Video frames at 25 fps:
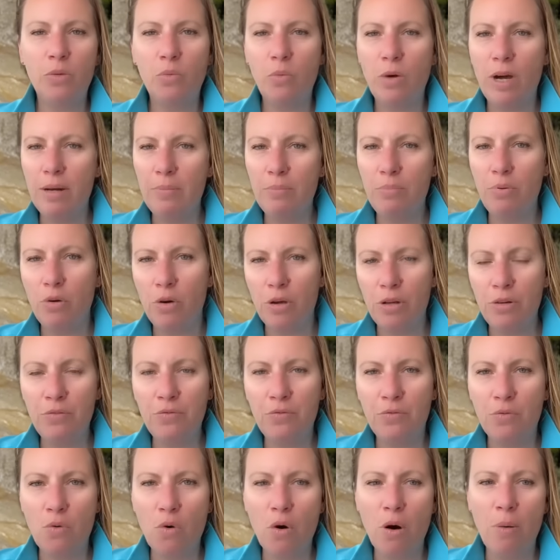
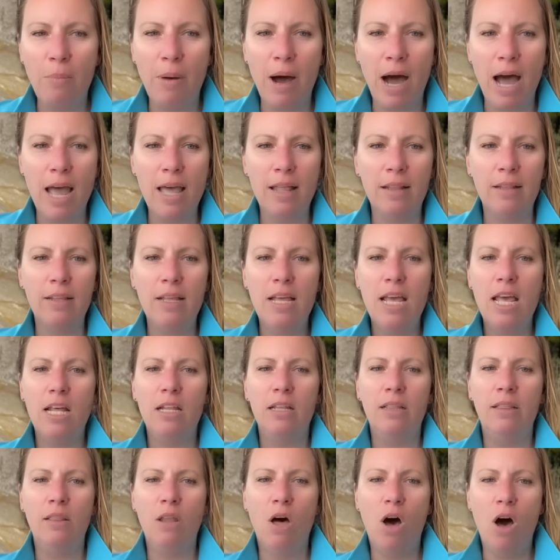1.4 mile
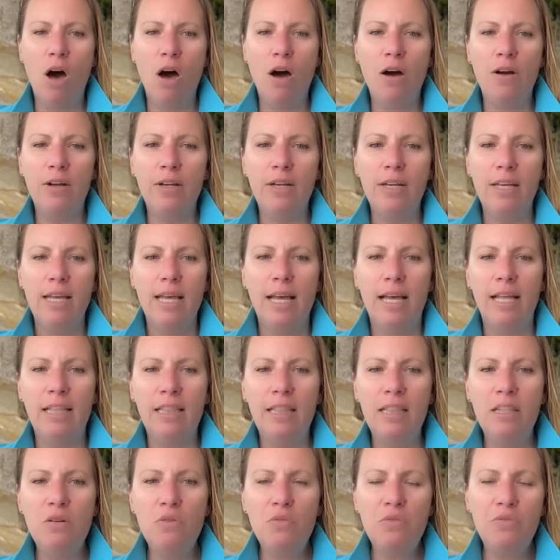long
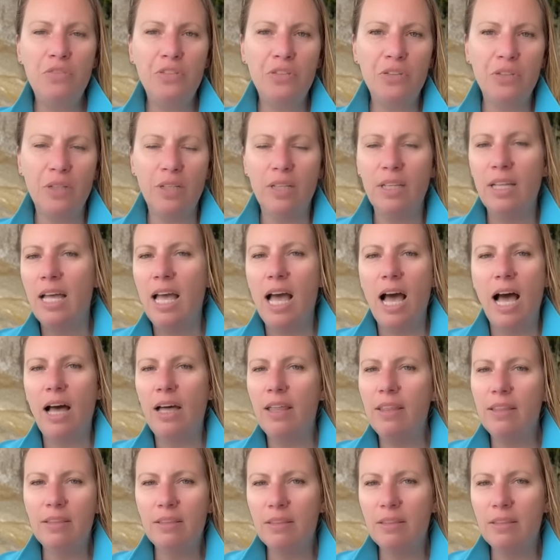alluvial uh,